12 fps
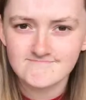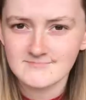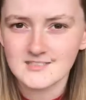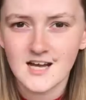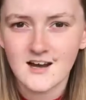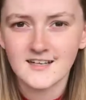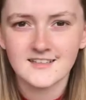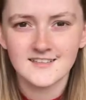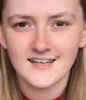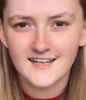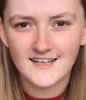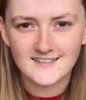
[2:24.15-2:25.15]
tight
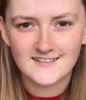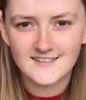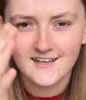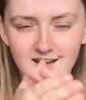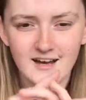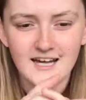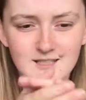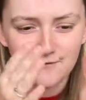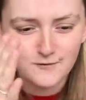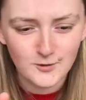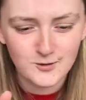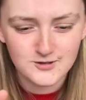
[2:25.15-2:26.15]
and I had to
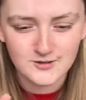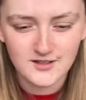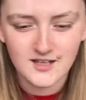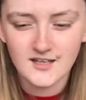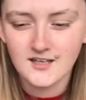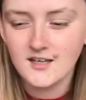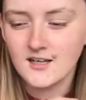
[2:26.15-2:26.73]
focus on that.